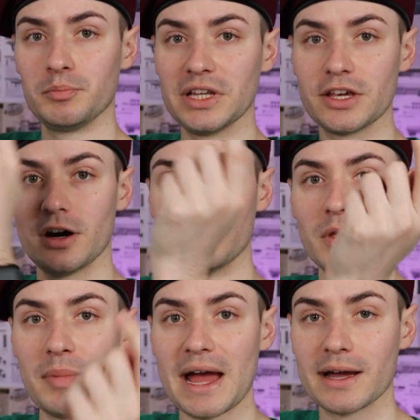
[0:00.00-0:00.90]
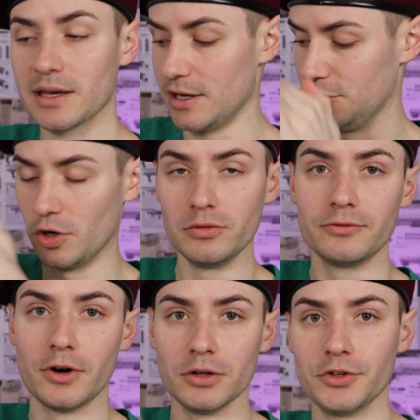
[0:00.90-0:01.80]
plink off the back and don't
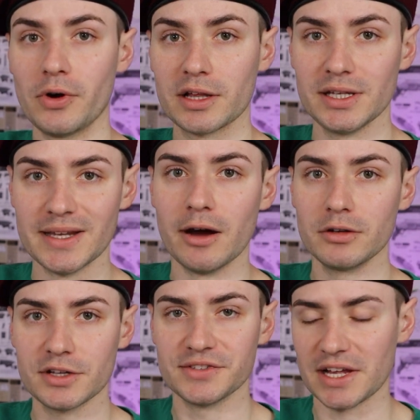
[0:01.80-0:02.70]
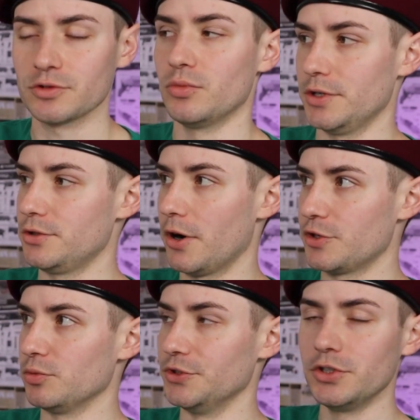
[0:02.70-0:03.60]
fall directly down, because that's what
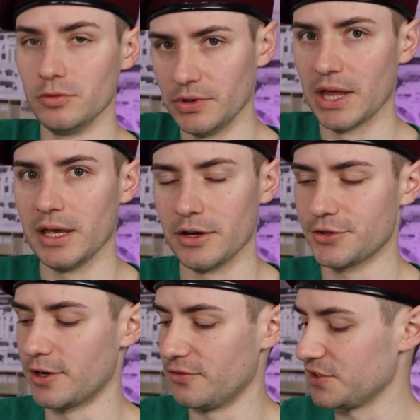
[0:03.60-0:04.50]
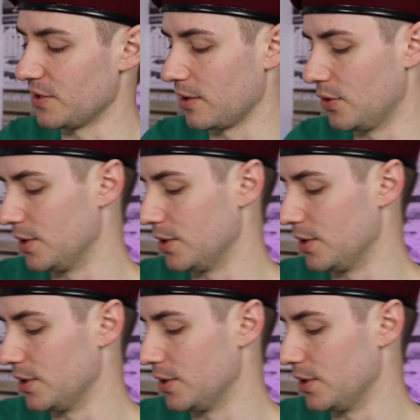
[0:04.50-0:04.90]
darts will do when they hit a surface like